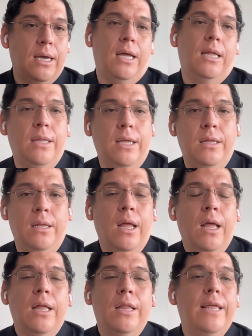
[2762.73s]
and
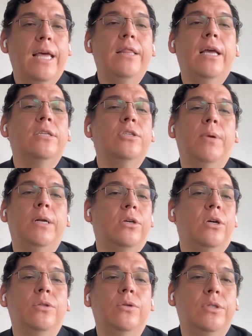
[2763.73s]
then the customer is
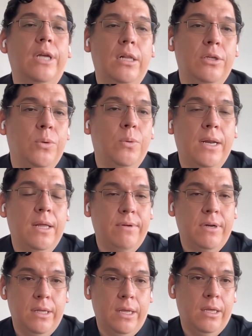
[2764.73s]
going to tell you whatever
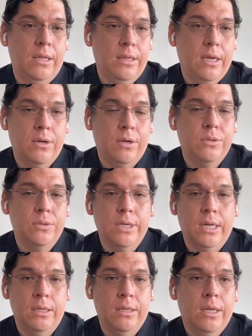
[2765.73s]
they are going to
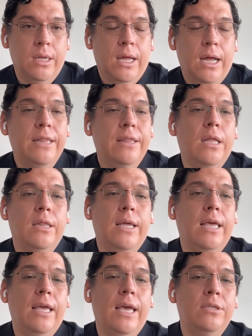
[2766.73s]
tell, and then the
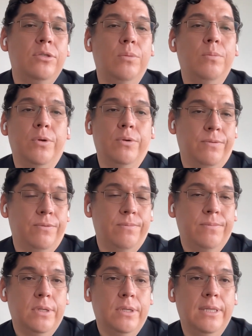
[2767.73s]
idea is to improve.
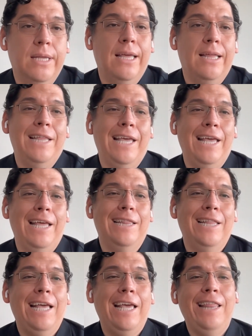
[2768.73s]
The
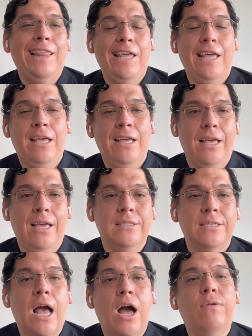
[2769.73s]
key thing is
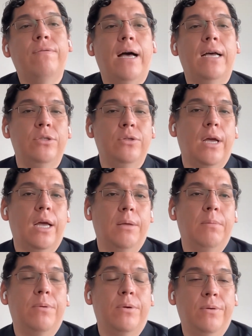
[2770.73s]
how fast you can
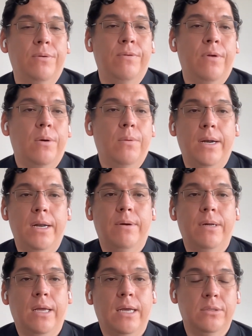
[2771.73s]
improve whatever the
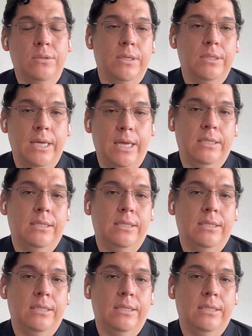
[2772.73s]
customer says.